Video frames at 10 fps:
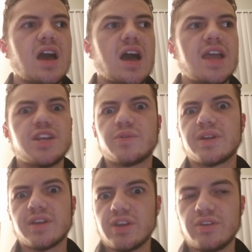I had nowhere
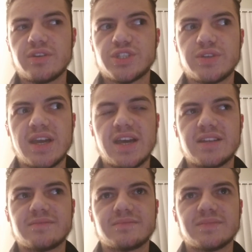to go because you
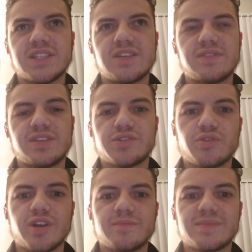can't live in the
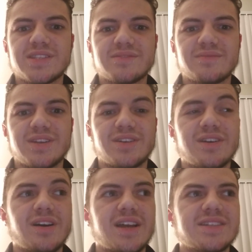dorms when you're
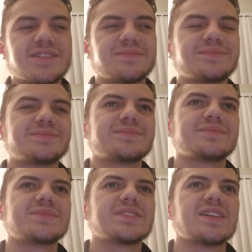not
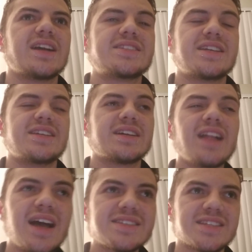attending
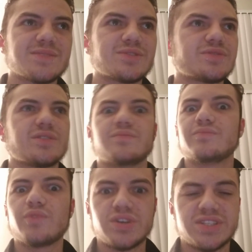classes, which was the
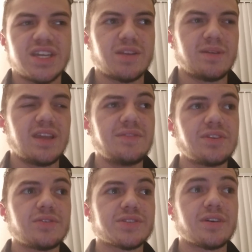worst thing to me. Even
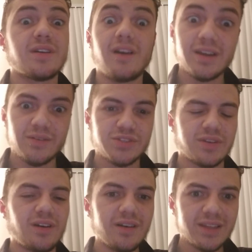though I was
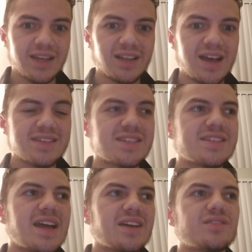doing online
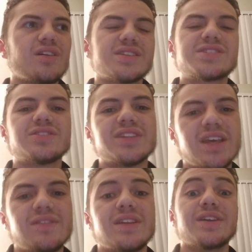classes, I could not still
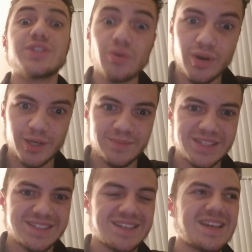live in the dorms.